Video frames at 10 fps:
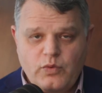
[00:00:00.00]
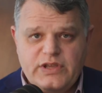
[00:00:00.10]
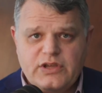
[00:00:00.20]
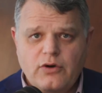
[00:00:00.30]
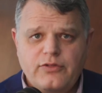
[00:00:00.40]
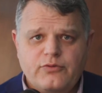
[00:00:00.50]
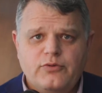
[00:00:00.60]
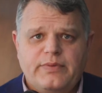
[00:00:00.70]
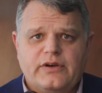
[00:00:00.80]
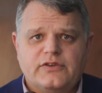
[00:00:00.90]
we go
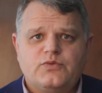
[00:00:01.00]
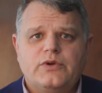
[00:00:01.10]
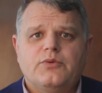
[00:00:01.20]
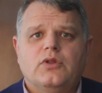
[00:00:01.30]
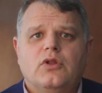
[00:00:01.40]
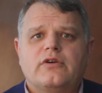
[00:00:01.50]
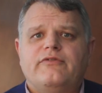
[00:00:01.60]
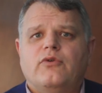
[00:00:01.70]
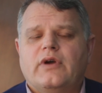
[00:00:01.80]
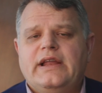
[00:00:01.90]
through bills, we will look
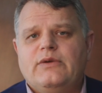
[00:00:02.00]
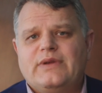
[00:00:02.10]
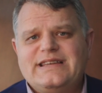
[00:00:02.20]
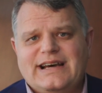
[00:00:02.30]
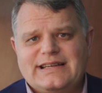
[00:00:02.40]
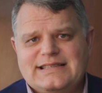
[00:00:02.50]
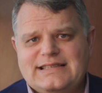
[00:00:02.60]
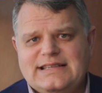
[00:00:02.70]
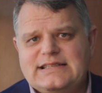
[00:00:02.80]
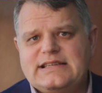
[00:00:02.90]
for any
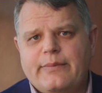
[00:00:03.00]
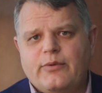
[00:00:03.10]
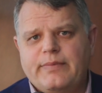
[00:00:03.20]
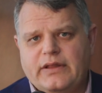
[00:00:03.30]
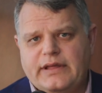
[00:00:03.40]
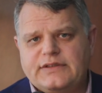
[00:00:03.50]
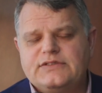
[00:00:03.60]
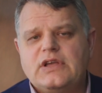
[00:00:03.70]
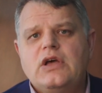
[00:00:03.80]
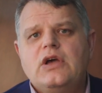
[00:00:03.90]
redundancies, double
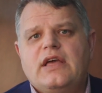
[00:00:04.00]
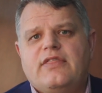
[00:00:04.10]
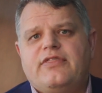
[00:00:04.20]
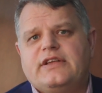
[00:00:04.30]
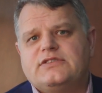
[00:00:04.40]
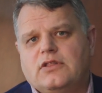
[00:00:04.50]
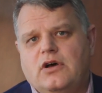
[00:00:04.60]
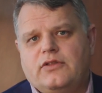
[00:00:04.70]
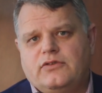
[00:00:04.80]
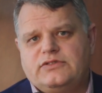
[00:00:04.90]
billings, and things
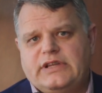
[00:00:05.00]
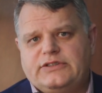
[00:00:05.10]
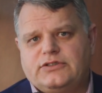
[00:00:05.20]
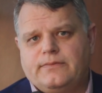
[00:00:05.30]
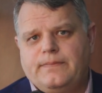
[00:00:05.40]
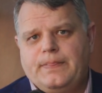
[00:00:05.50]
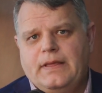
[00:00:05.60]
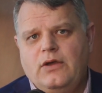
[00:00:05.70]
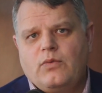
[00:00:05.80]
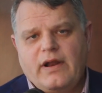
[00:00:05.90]
along those nature.
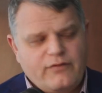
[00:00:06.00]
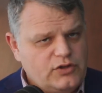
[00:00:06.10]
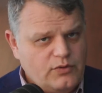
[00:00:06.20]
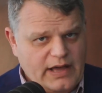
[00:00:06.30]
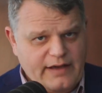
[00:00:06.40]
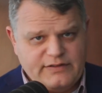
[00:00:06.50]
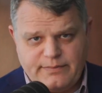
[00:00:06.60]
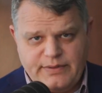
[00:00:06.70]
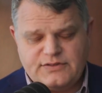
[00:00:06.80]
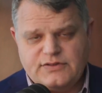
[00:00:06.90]
Whenever you have, as a
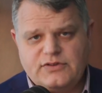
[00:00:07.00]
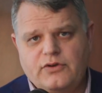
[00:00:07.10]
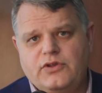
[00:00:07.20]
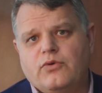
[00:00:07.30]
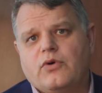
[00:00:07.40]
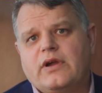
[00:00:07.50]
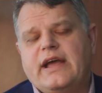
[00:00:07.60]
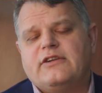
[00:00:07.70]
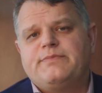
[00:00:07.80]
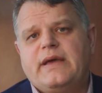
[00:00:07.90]
business owner, your
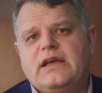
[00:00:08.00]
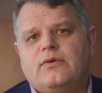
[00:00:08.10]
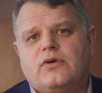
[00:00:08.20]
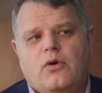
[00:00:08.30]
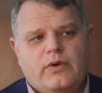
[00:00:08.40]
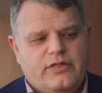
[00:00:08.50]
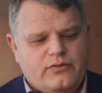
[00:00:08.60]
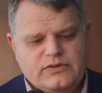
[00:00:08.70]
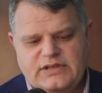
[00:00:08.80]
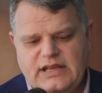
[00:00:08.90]
accounts payable going
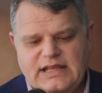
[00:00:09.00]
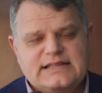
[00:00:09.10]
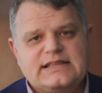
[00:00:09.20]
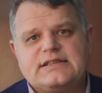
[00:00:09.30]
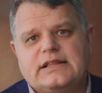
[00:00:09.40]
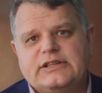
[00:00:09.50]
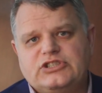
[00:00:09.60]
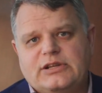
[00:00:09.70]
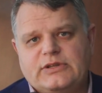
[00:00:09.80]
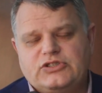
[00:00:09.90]
through and saying, is this a
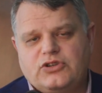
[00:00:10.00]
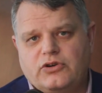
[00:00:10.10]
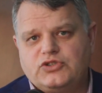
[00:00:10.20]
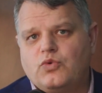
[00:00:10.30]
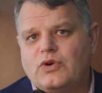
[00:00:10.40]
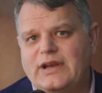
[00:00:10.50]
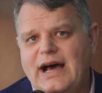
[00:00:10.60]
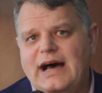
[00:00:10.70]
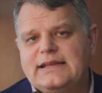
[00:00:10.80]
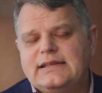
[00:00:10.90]
legitimate charge or
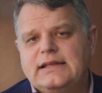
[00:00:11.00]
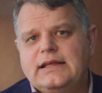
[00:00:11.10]
not?